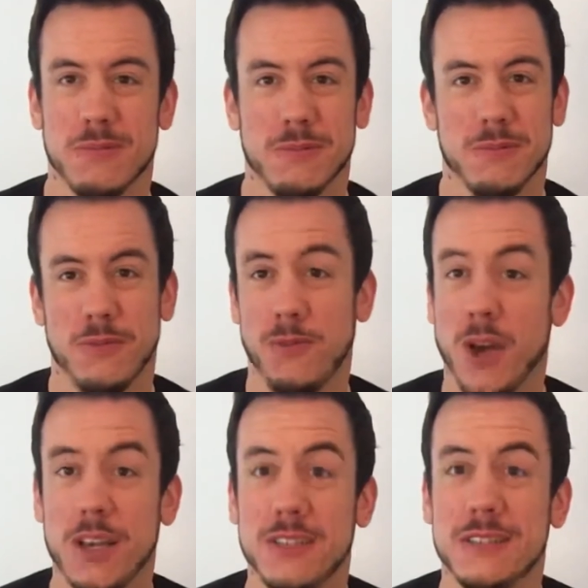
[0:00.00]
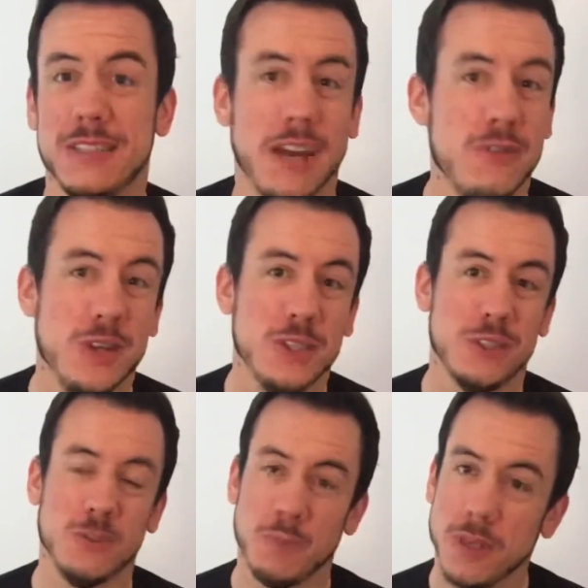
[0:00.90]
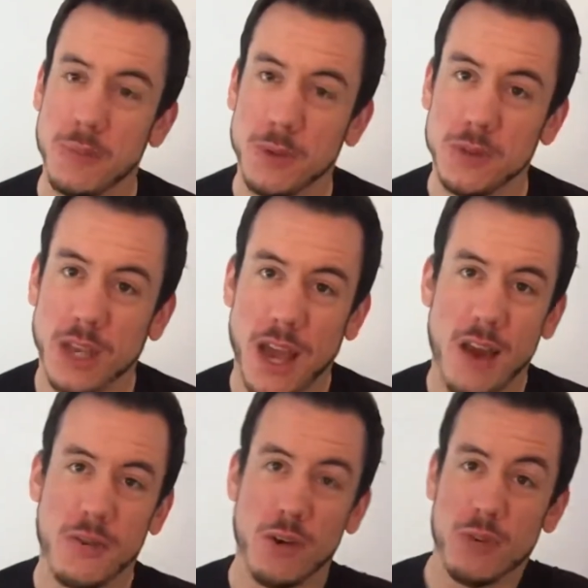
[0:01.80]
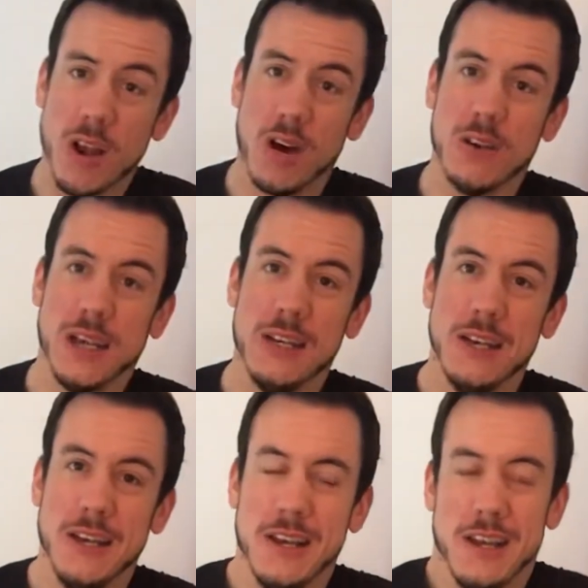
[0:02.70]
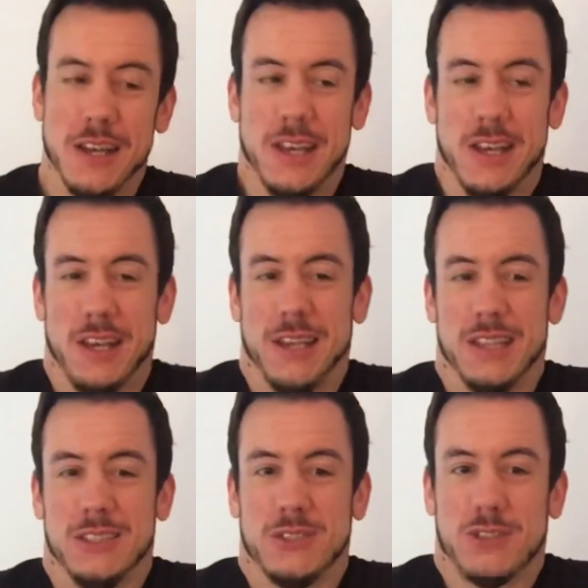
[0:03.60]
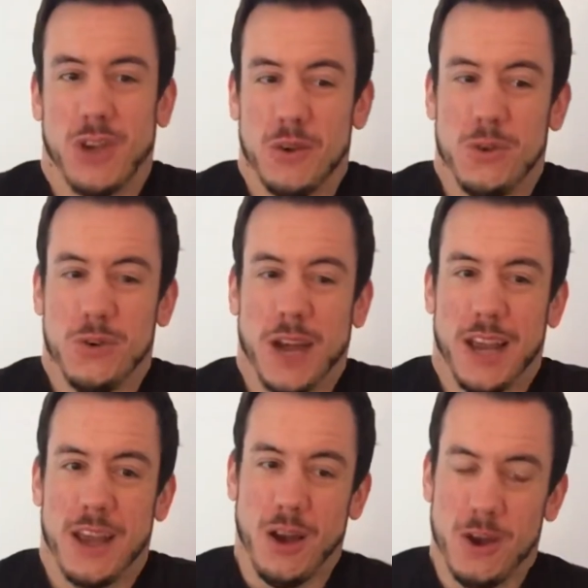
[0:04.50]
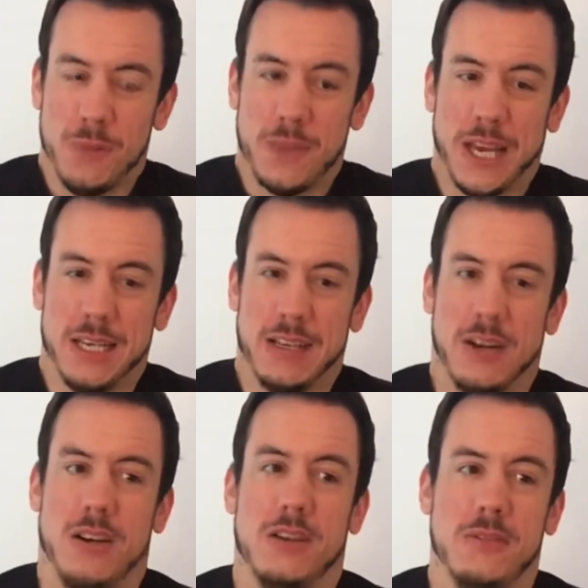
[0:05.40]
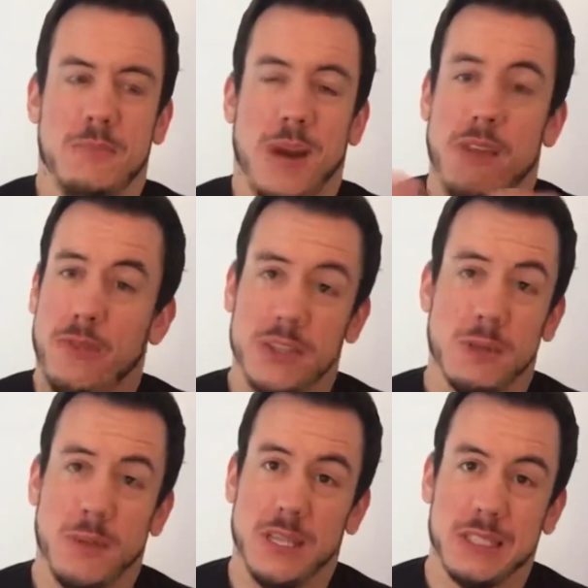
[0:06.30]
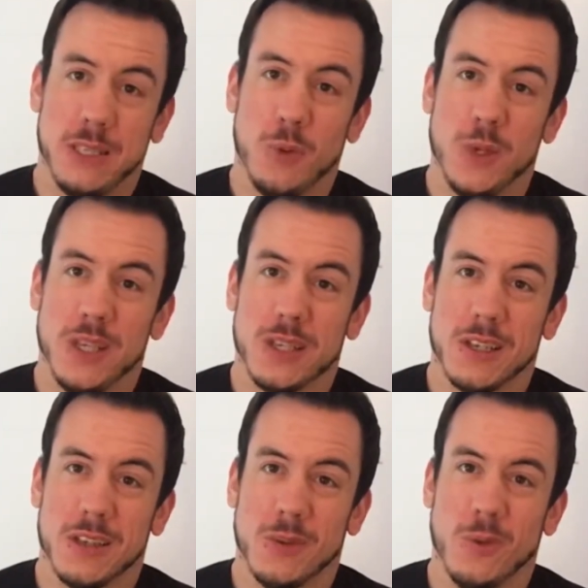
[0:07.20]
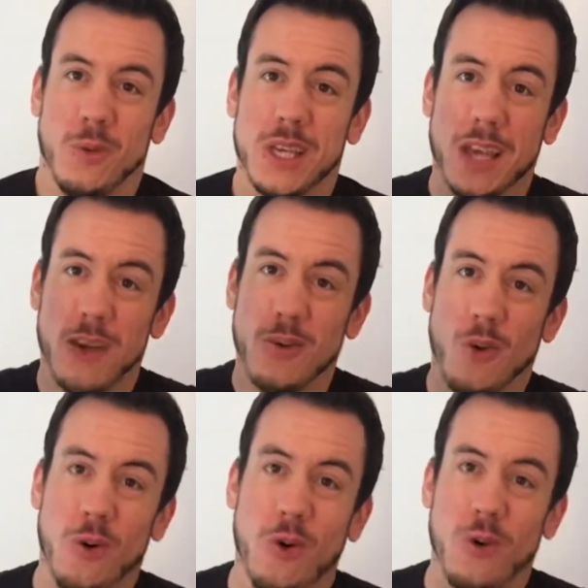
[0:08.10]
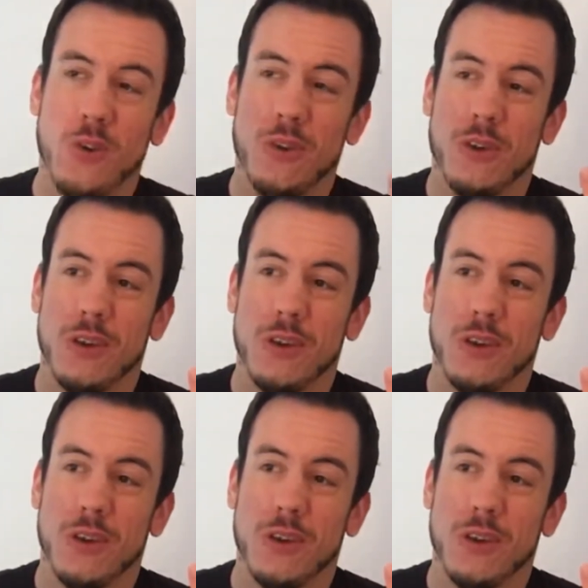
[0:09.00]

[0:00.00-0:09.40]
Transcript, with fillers: fun, diverse people to have around. And so I hope that on Bi Visibility Week, we can all